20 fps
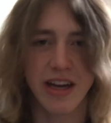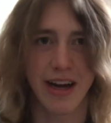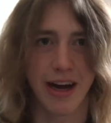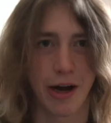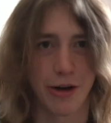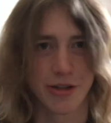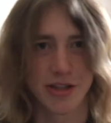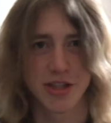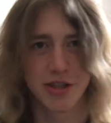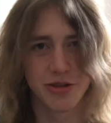I
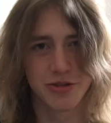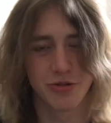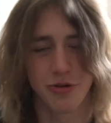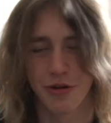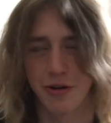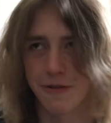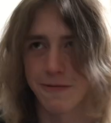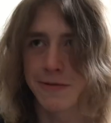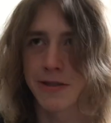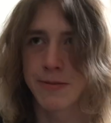was just
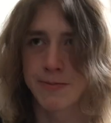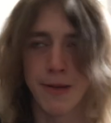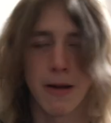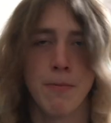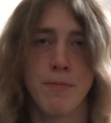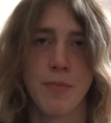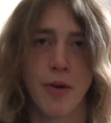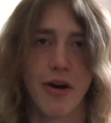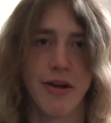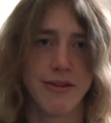sort of
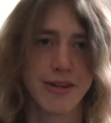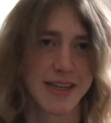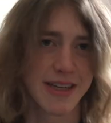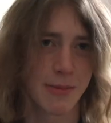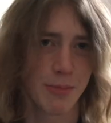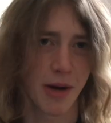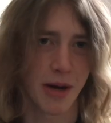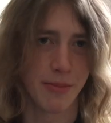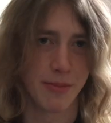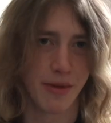spitballing in
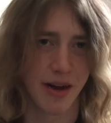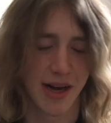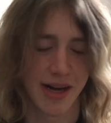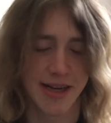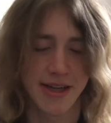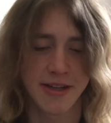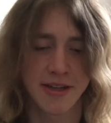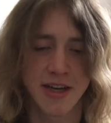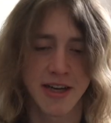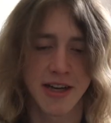my
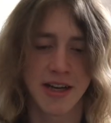mind.